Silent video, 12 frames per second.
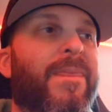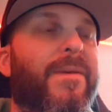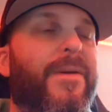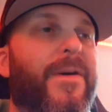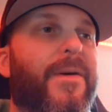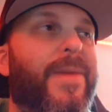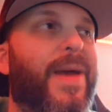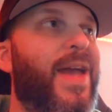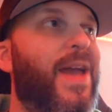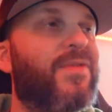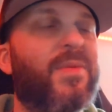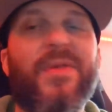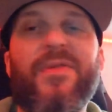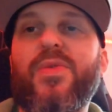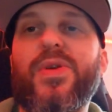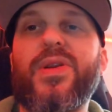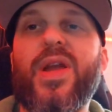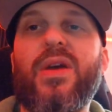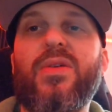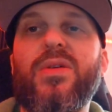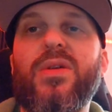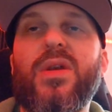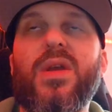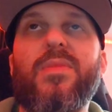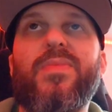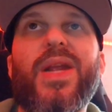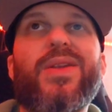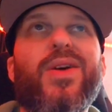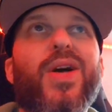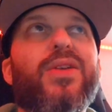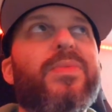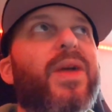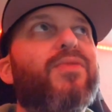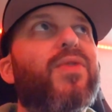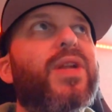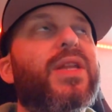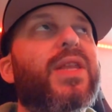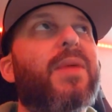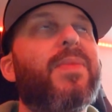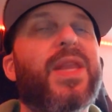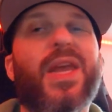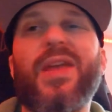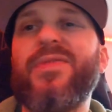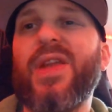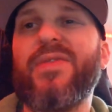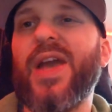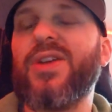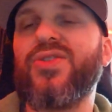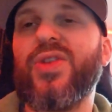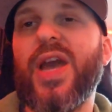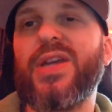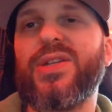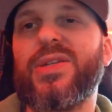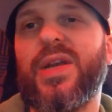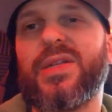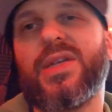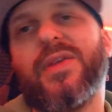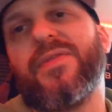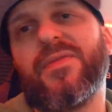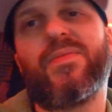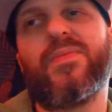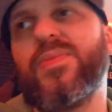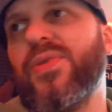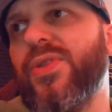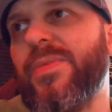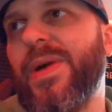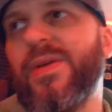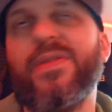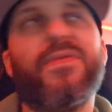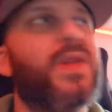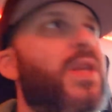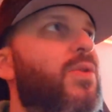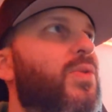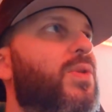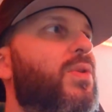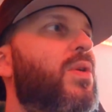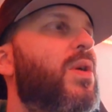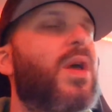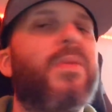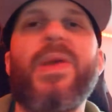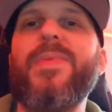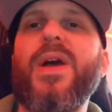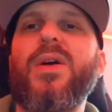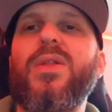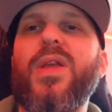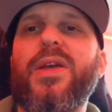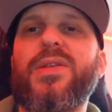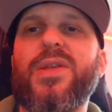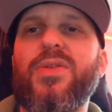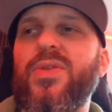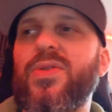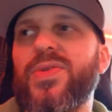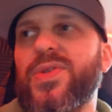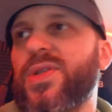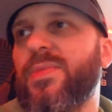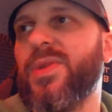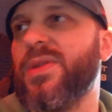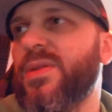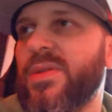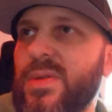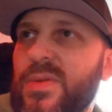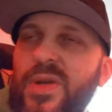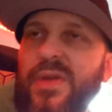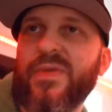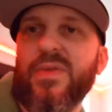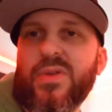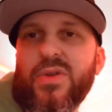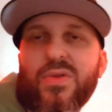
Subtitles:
I have them everywhere now. But I'm not running that many. I even have extra Action Techs. I've pulled them out in the videos. So maybe I'll like sell those or something or whatever,